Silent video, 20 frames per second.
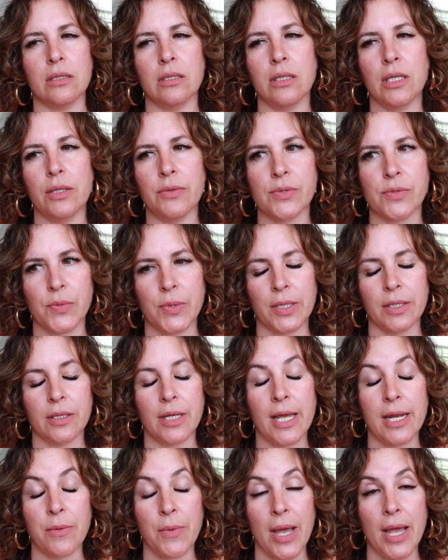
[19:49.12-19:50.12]
it was weird.
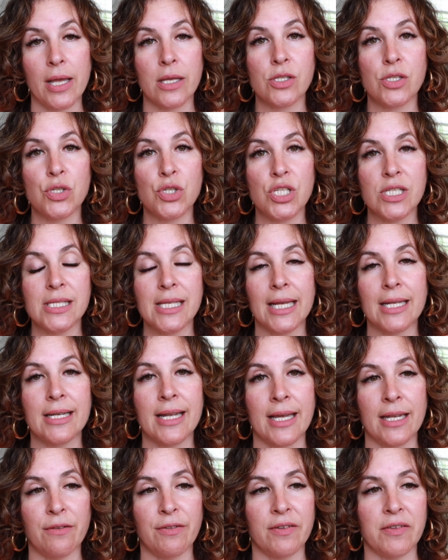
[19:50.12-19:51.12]
Anyway, so she said
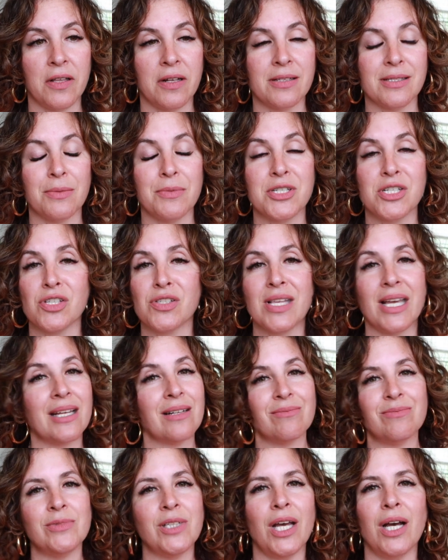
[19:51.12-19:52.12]
$95. And was just
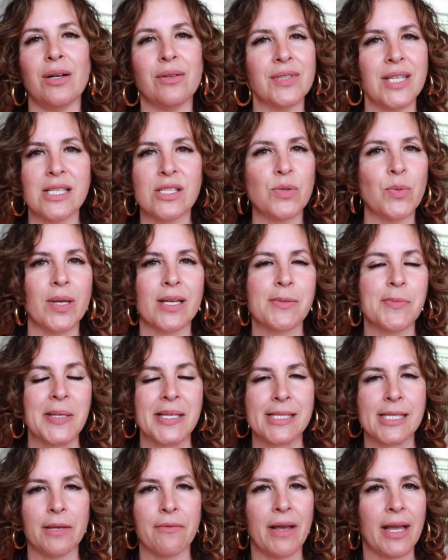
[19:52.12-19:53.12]
like, no, that's too
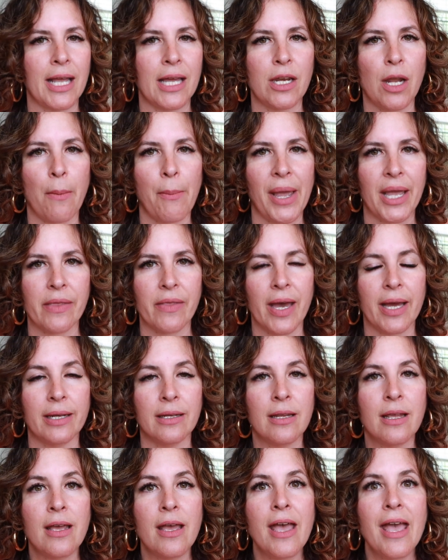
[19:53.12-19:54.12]
expensive. I cannot pay
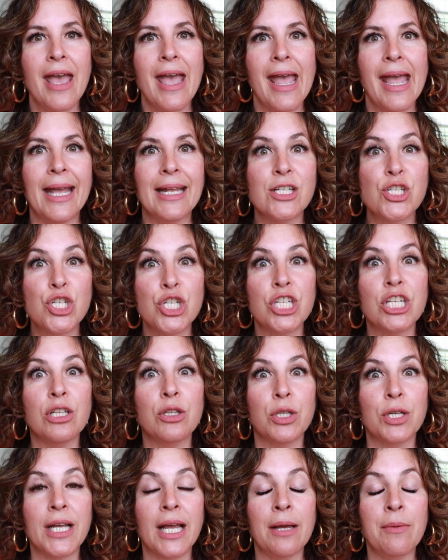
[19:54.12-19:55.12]
that. And she
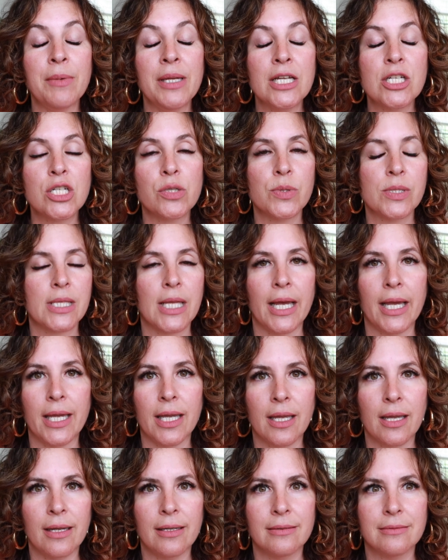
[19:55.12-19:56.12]
looked at me and she was
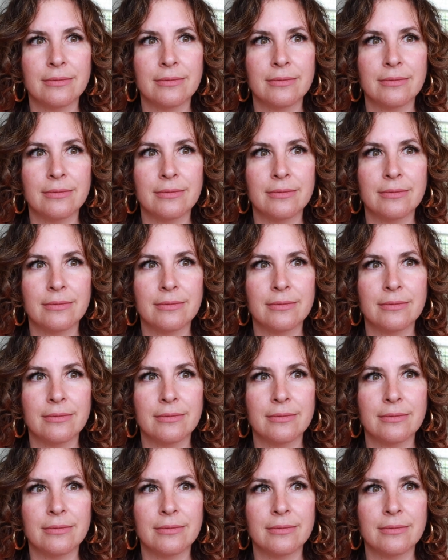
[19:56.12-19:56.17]
like,